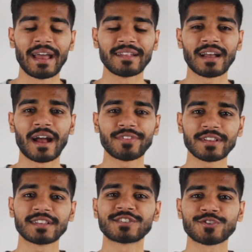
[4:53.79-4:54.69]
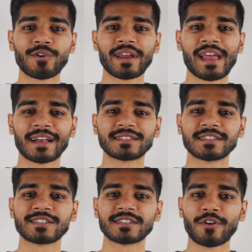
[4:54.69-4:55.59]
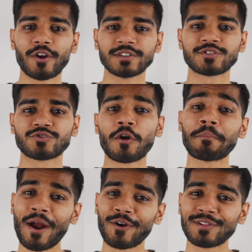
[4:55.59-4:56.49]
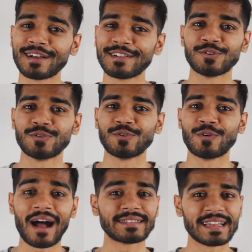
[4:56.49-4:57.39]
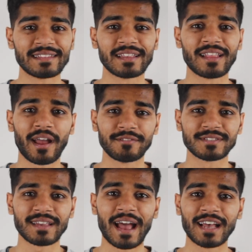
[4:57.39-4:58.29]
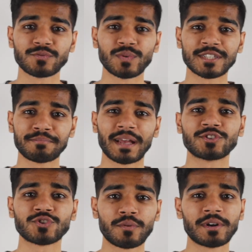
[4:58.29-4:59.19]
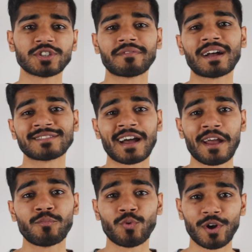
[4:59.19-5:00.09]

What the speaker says: And I think this story has a very strong parallel to our daily lives, as we spend so much of our time